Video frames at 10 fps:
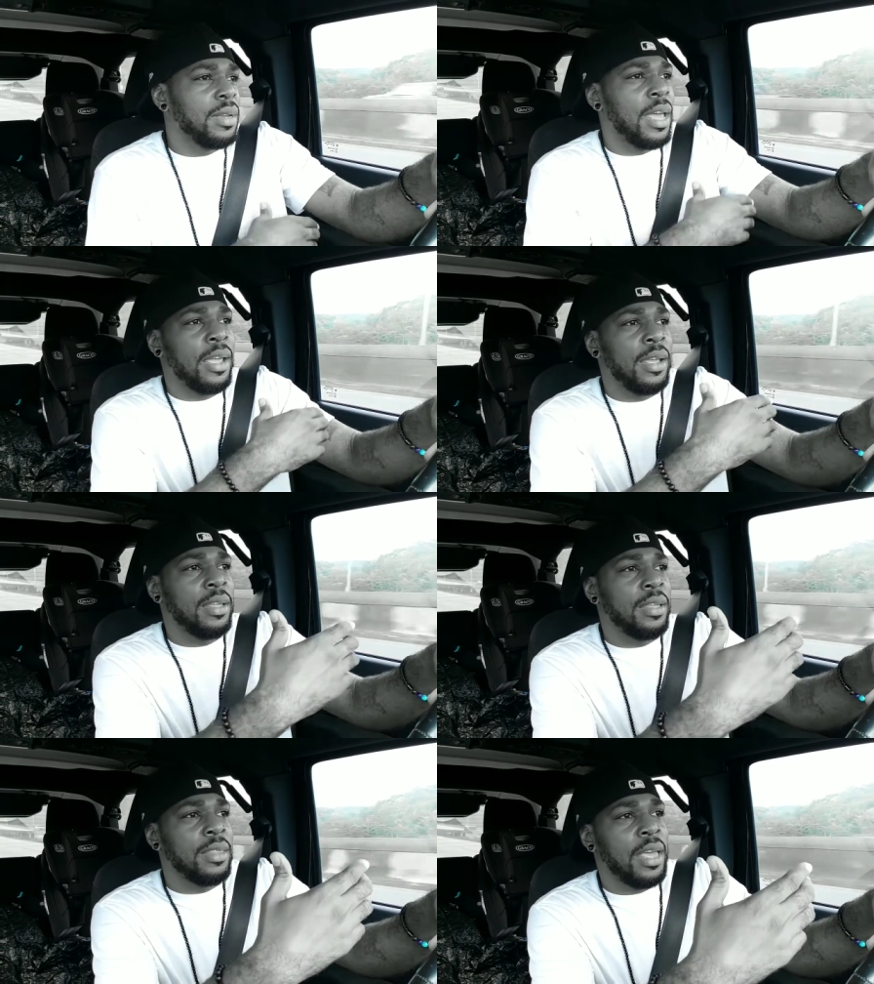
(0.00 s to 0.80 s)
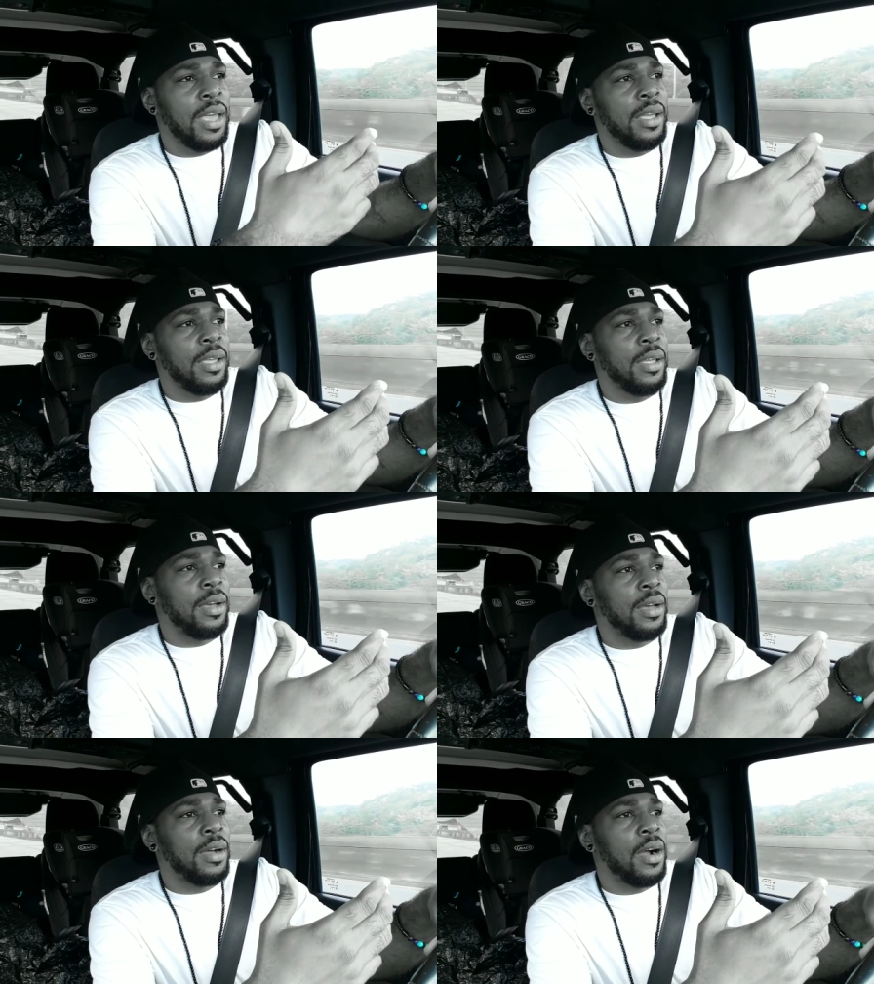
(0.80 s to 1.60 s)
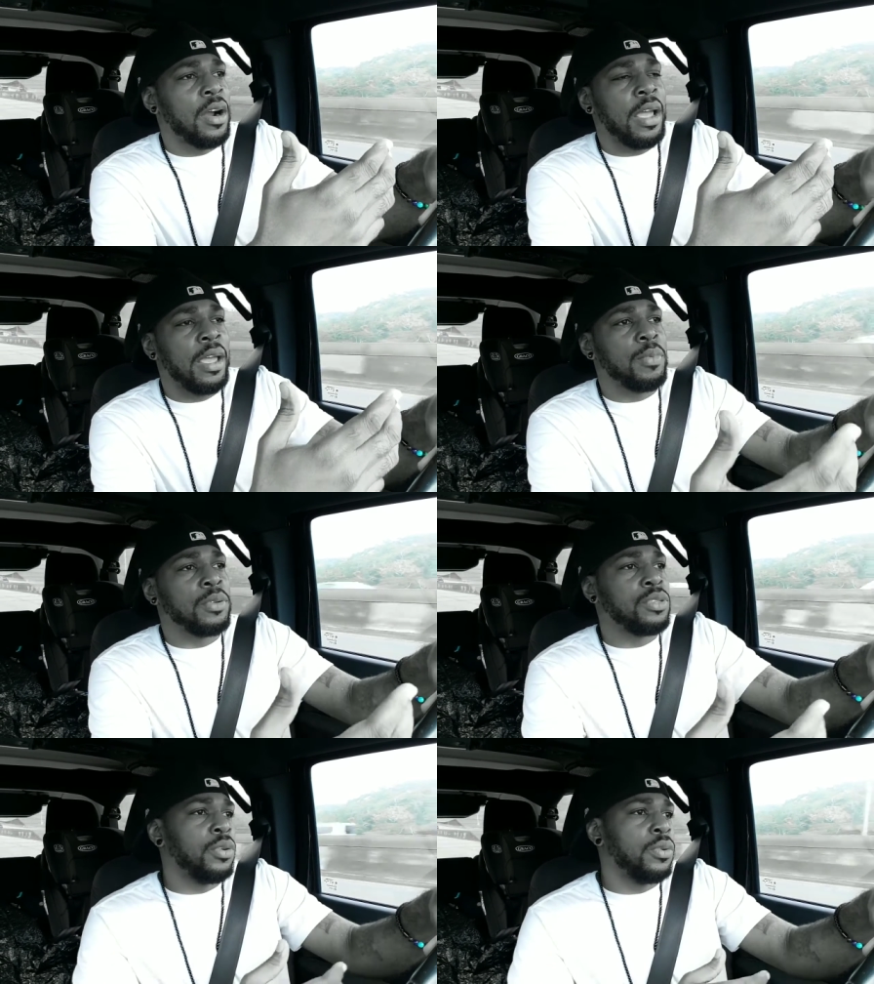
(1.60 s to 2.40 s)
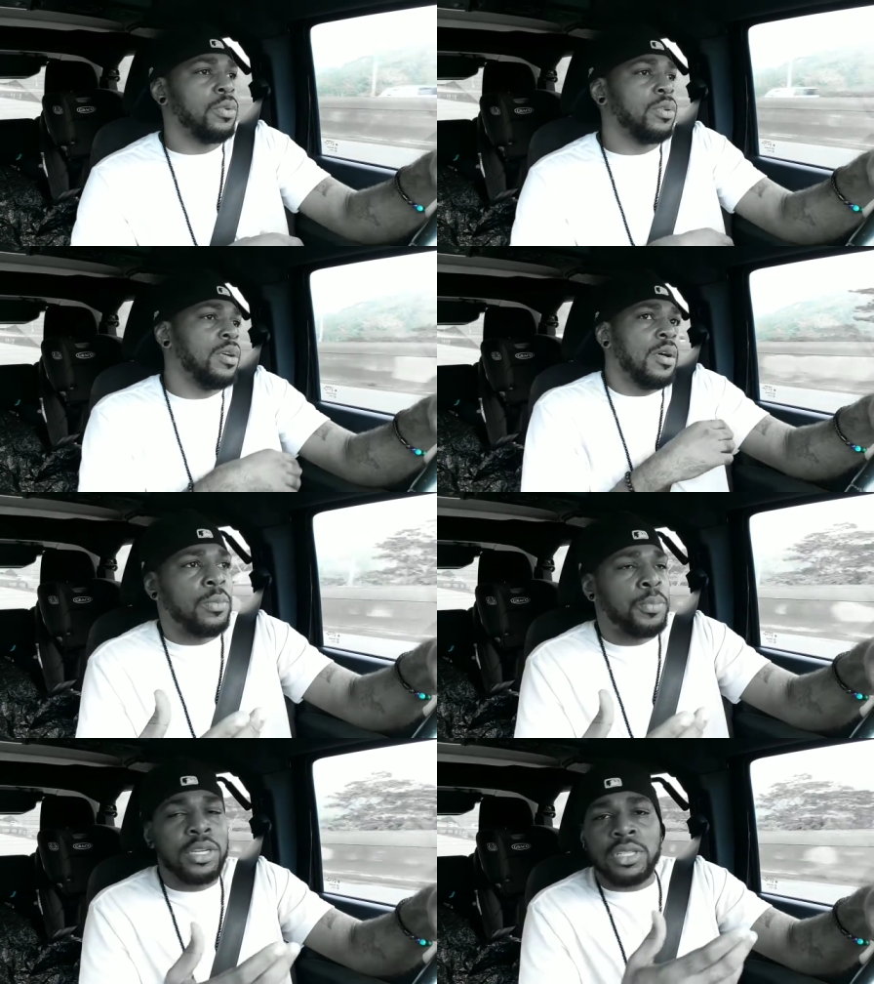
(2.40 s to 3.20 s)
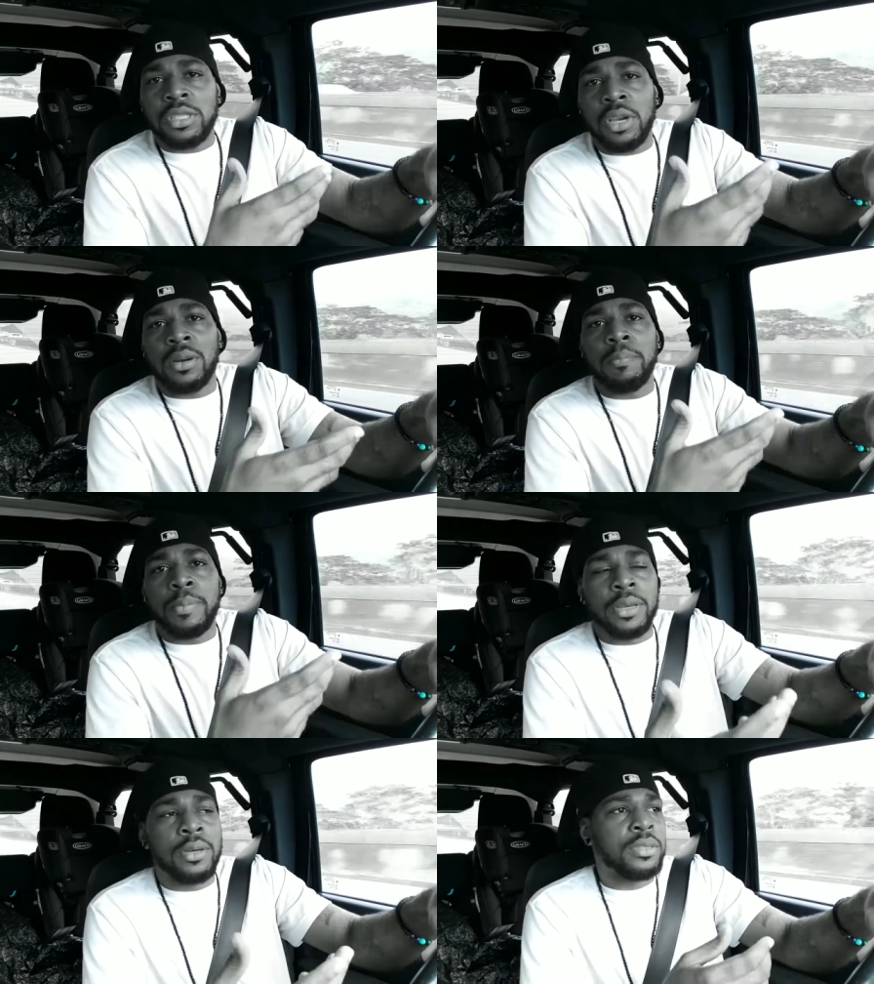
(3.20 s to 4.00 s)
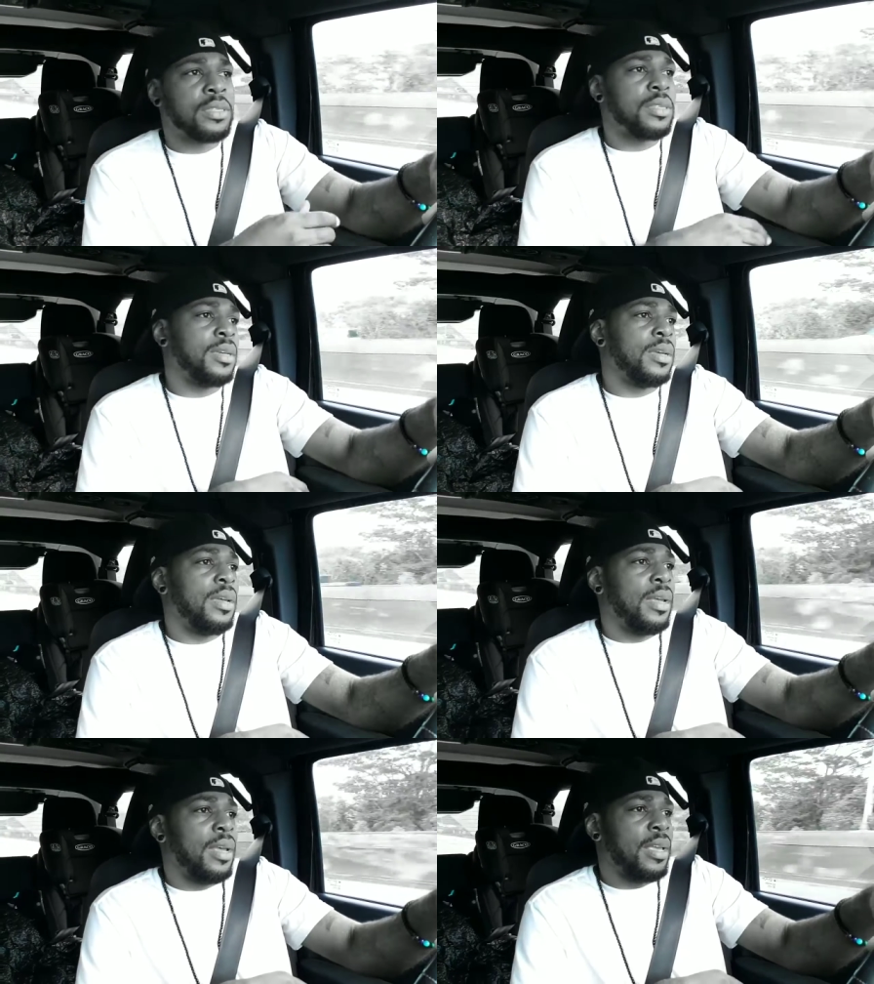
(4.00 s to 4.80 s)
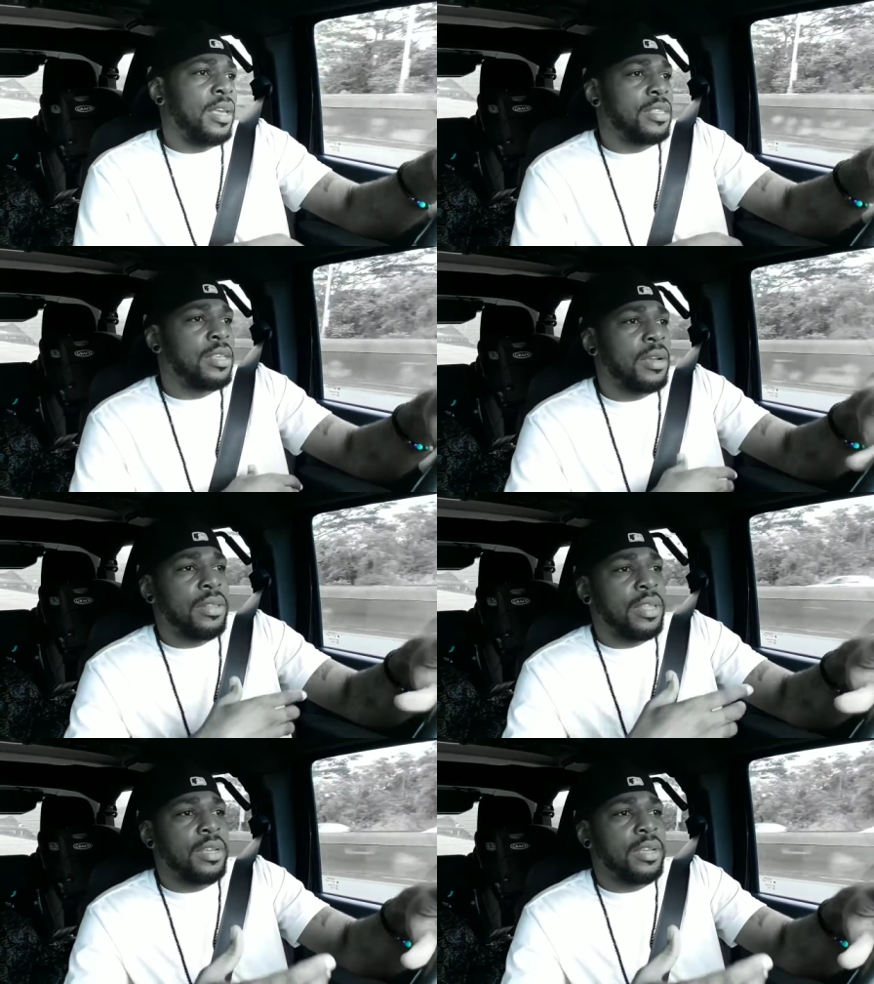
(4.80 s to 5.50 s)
They are able to push certain bills and get certain